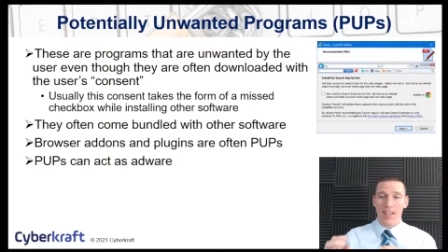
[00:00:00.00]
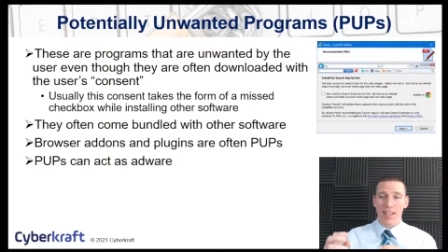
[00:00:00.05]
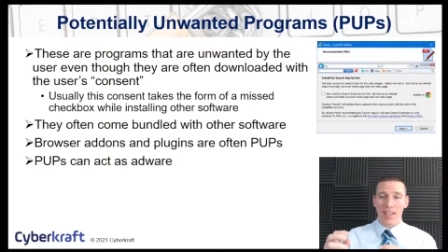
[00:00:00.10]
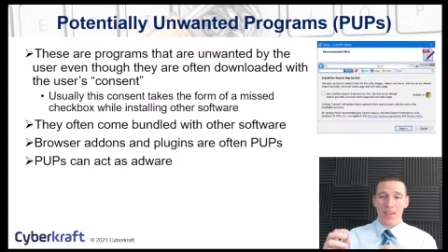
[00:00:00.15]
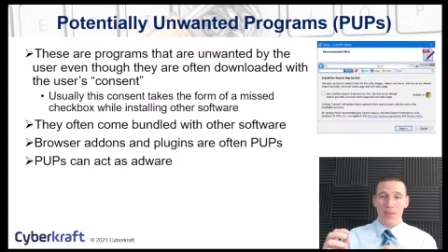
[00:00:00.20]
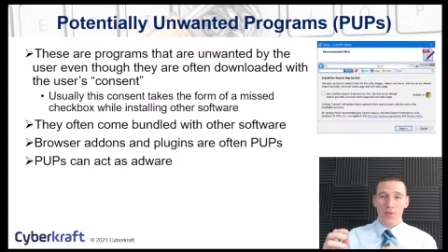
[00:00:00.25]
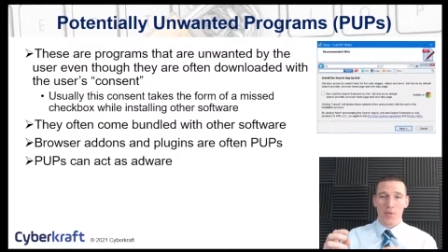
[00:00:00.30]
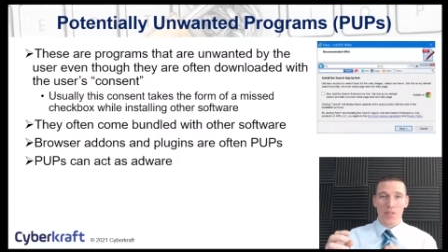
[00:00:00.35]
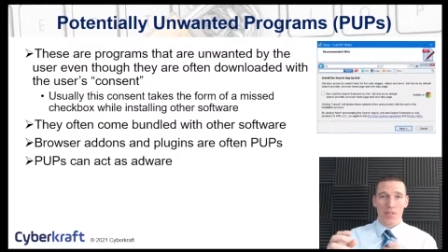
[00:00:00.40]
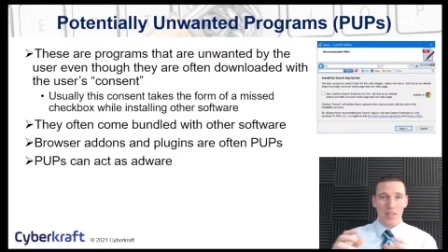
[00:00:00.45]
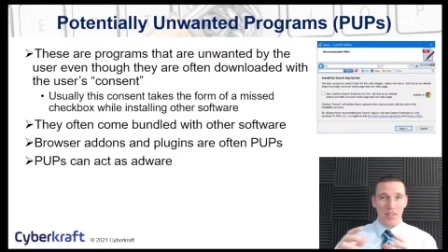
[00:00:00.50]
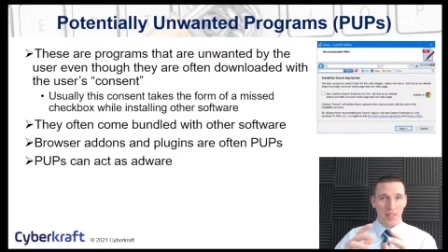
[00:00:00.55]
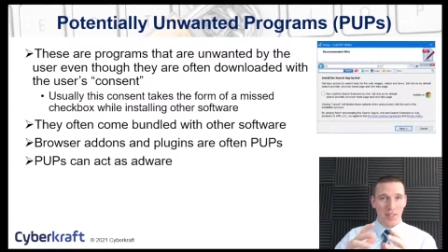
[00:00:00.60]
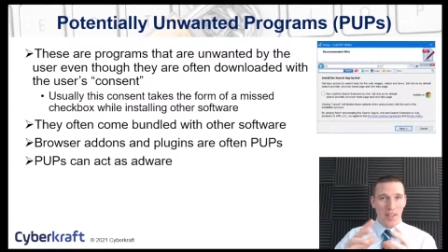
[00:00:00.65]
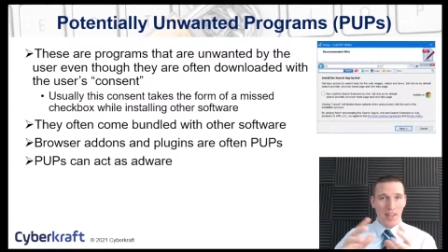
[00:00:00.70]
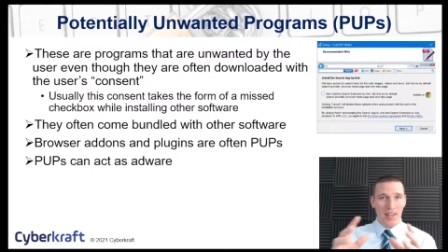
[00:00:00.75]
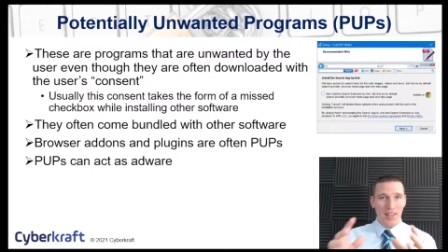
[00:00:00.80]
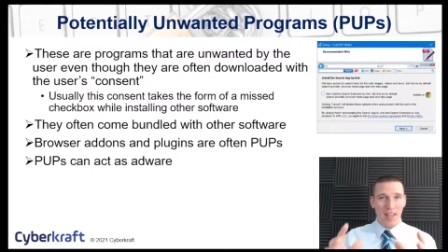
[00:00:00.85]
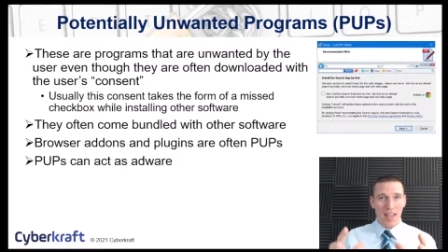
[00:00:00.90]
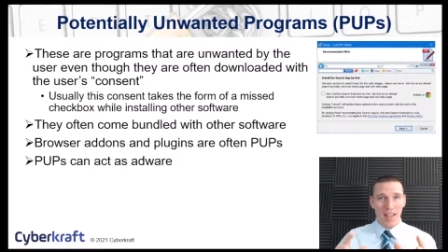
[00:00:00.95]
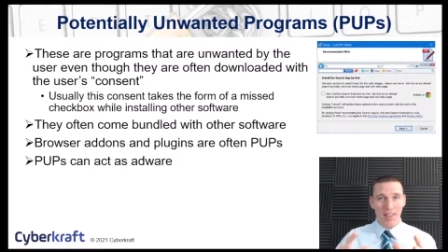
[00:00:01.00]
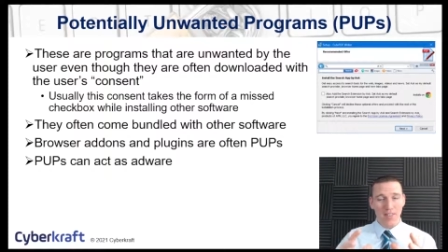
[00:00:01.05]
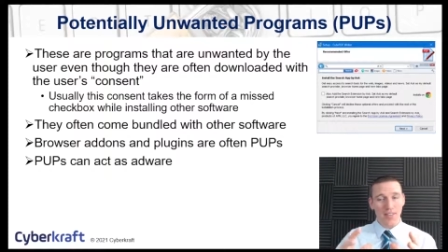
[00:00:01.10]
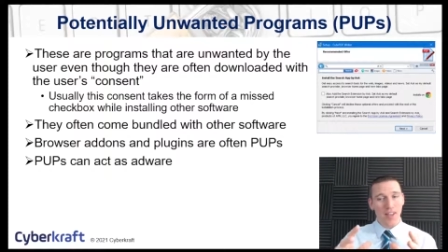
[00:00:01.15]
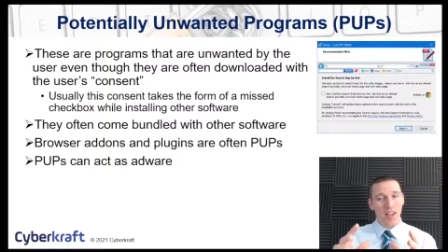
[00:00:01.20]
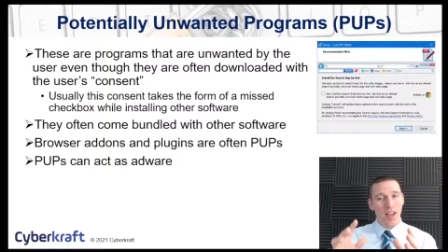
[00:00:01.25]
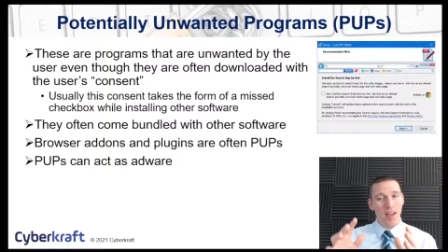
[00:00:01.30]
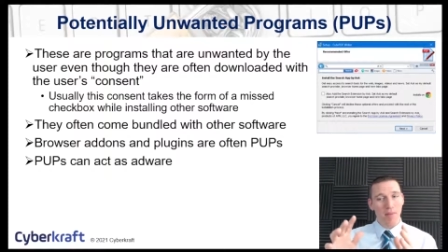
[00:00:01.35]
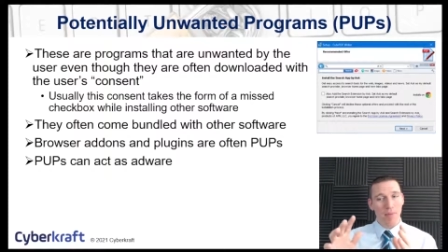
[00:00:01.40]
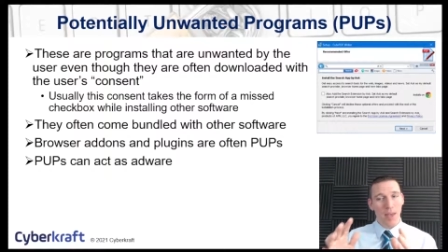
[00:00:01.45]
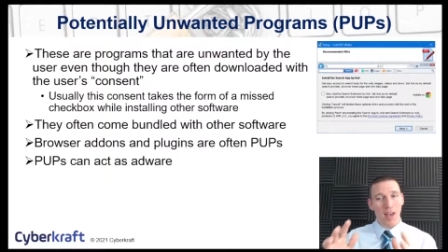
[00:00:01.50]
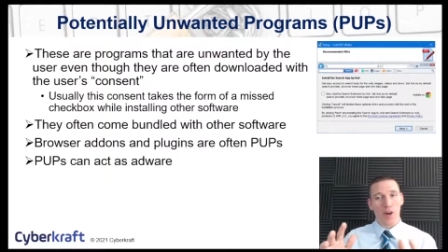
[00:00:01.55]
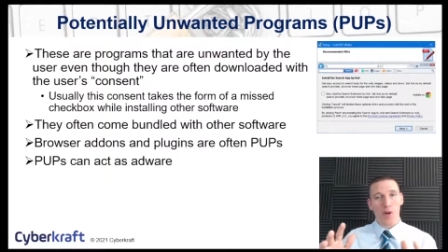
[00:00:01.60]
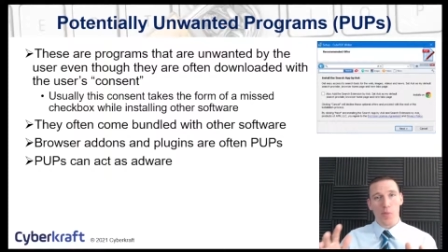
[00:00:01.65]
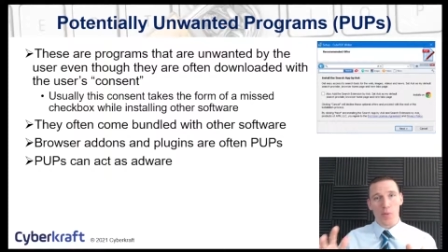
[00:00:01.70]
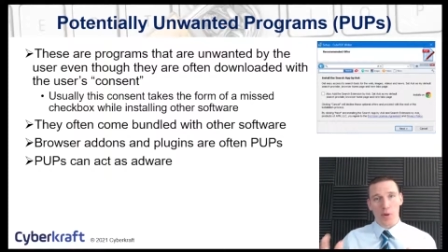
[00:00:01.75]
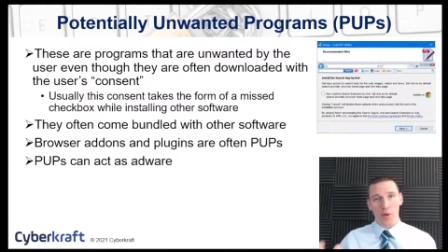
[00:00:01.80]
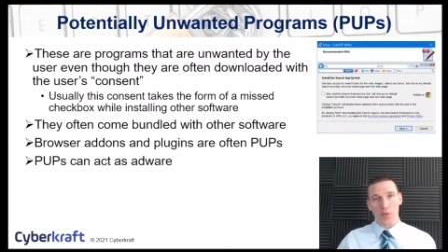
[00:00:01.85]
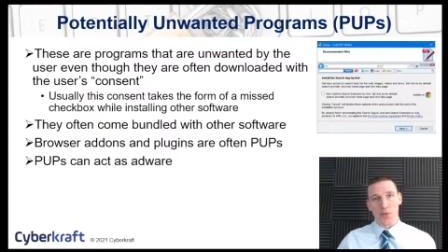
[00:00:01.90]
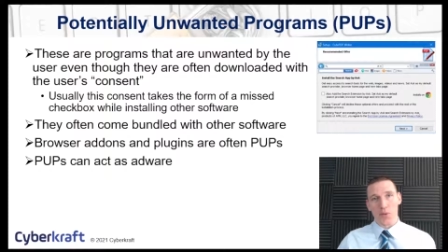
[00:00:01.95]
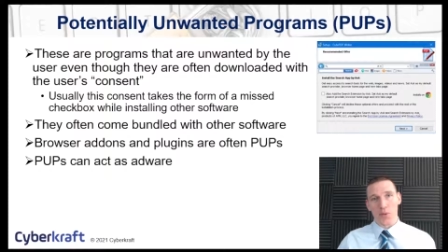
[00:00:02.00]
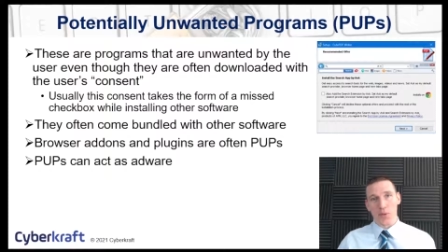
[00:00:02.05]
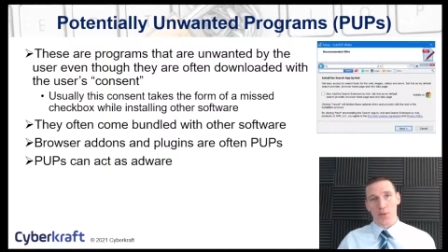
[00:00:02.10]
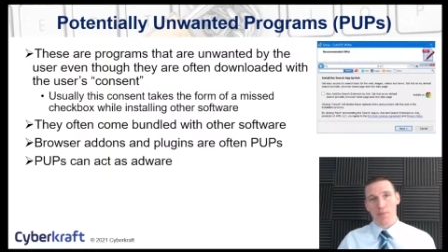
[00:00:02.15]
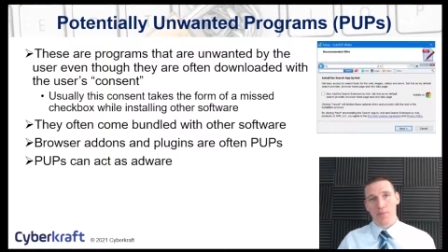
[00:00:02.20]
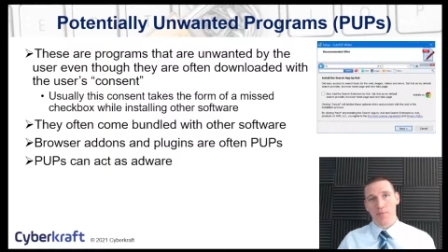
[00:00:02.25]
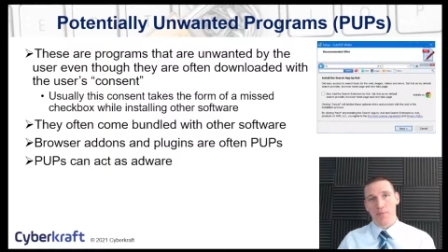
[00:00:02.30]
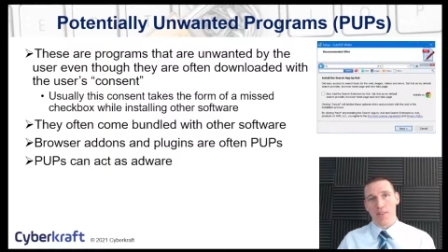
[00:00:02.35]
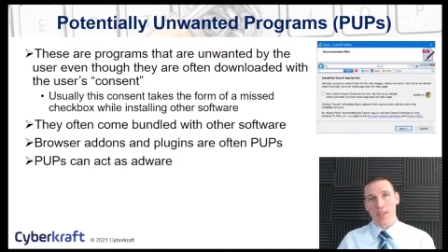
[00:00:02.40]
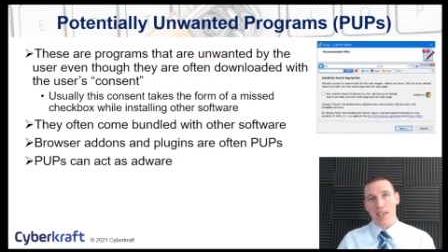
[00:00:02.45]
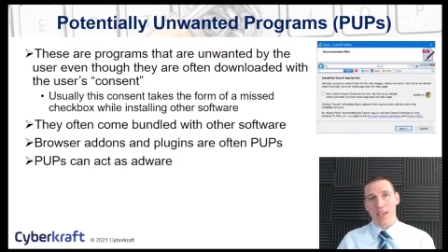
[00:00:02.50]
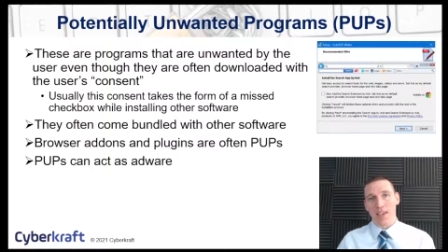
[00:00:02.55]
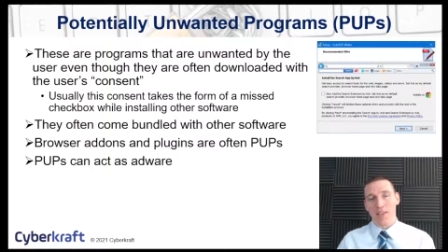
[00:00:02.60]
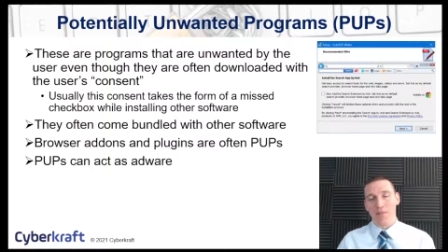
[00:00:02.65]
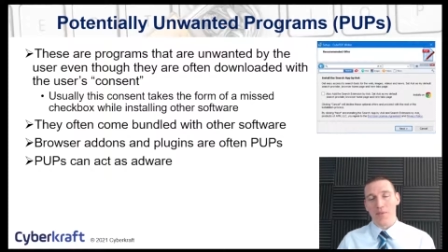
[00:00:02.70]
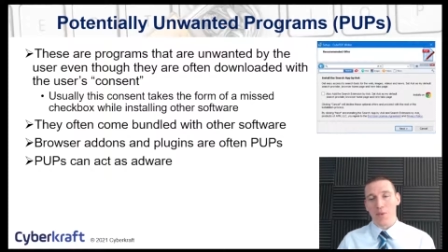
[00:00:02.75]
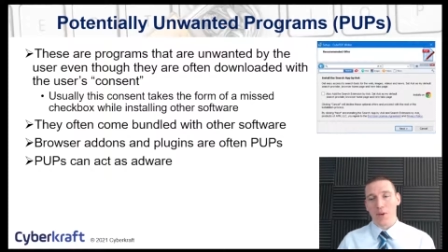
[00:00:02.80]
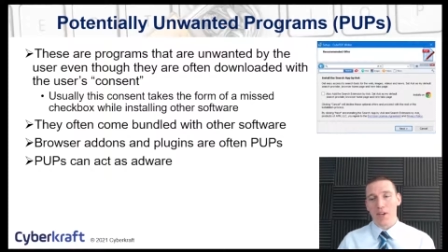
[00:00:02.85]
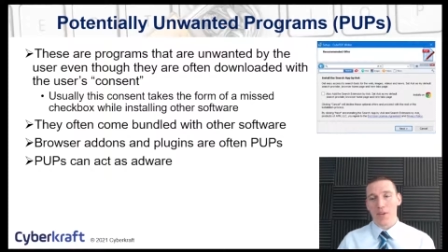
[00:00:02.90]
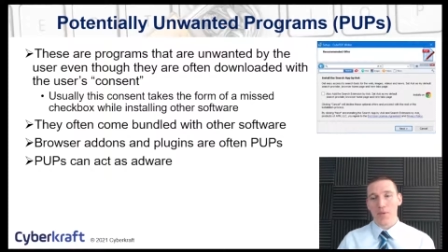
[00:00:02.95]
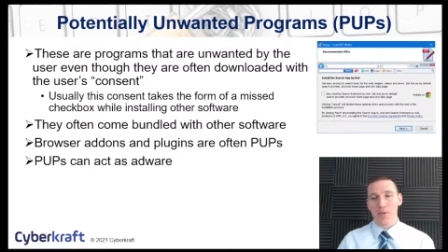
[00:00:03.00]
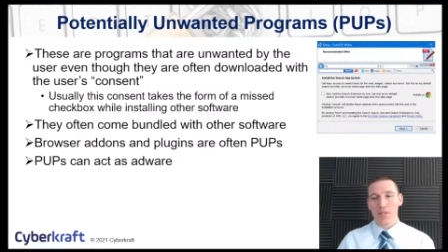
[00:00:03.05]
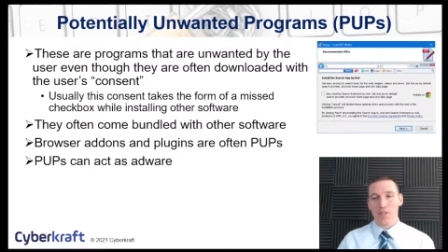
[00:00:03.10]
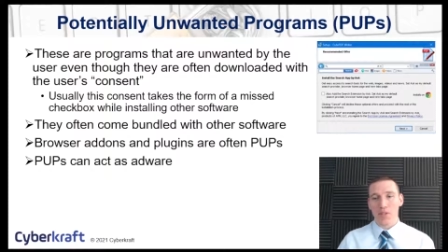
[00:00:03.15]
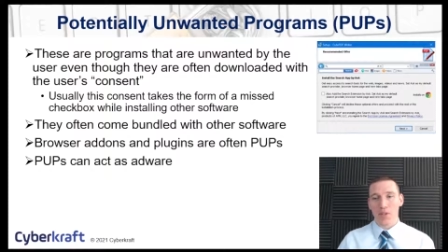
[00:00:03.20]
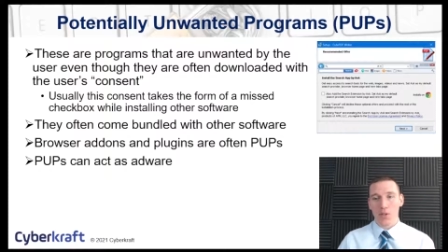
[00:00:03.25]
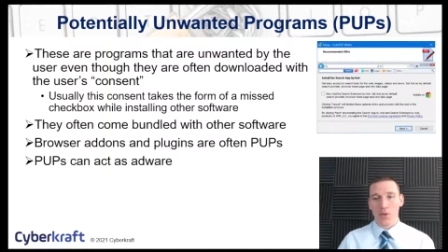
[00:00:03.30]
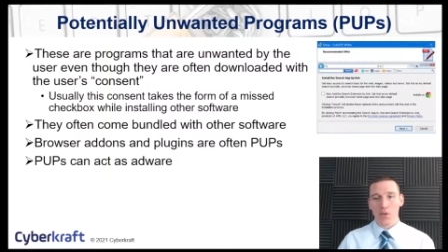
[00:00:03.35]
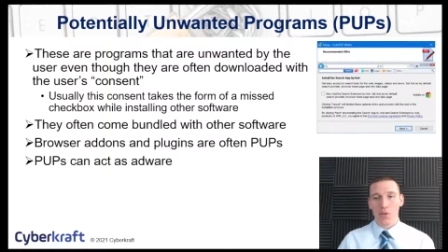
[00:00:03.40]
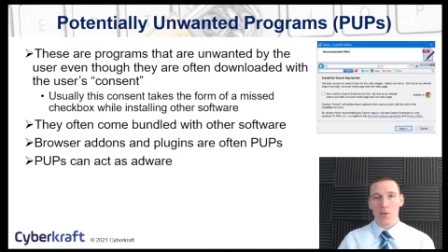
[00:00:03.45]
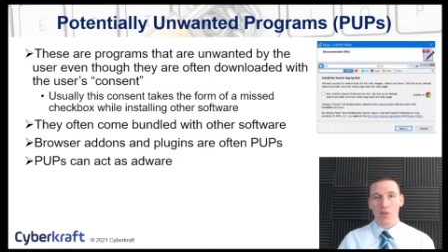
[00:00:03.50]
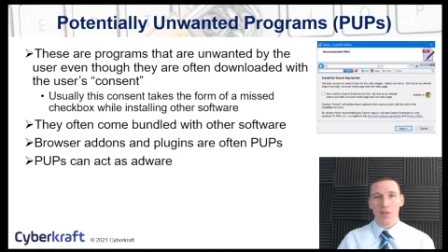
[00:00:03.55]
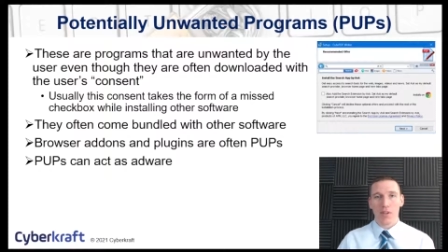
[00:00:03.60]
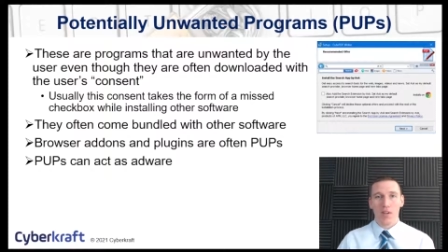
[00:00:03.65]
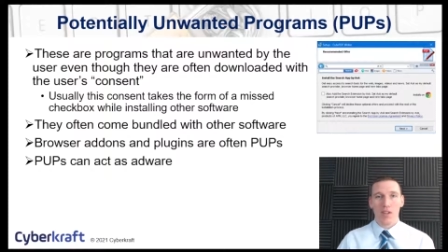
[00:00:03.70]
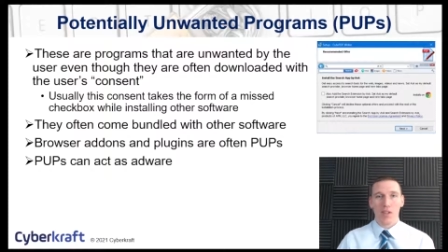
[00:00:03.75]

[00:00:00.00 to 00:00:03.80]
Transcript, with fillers: It was this like desktop helper tool, and what it would do